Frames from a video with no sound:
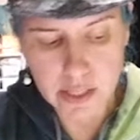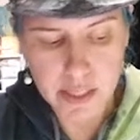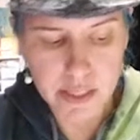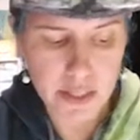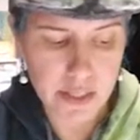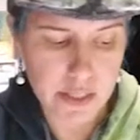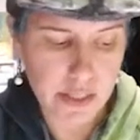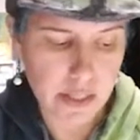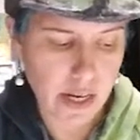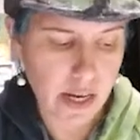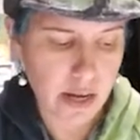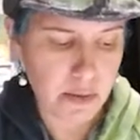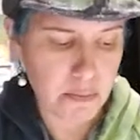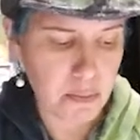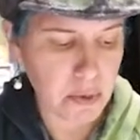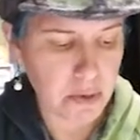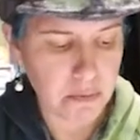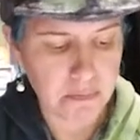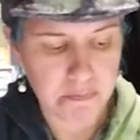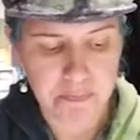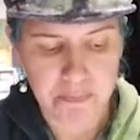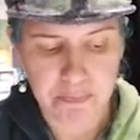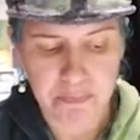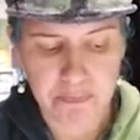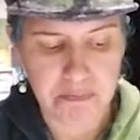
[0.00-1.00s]
the top?
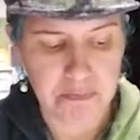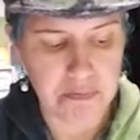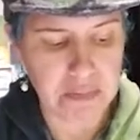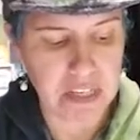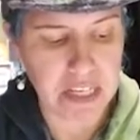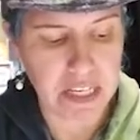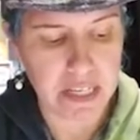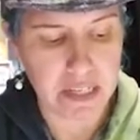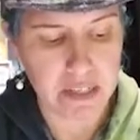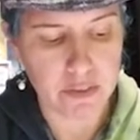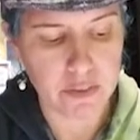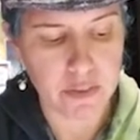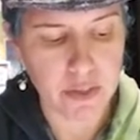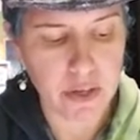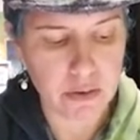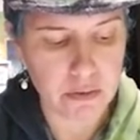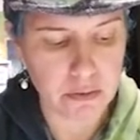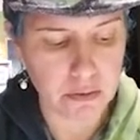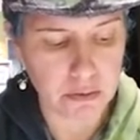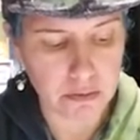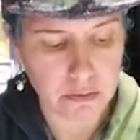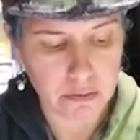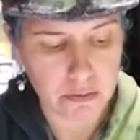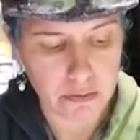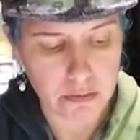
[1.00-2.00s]
I don't know.
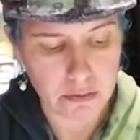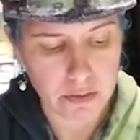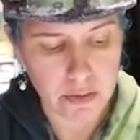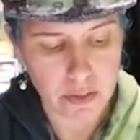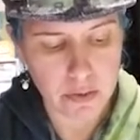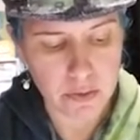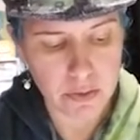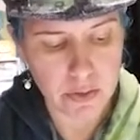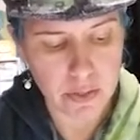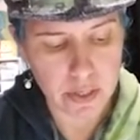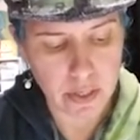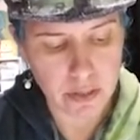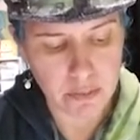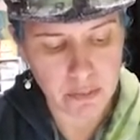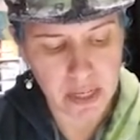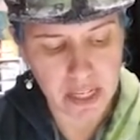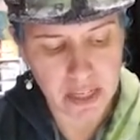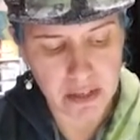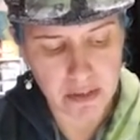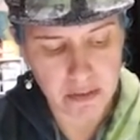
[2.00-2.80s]
You tell me.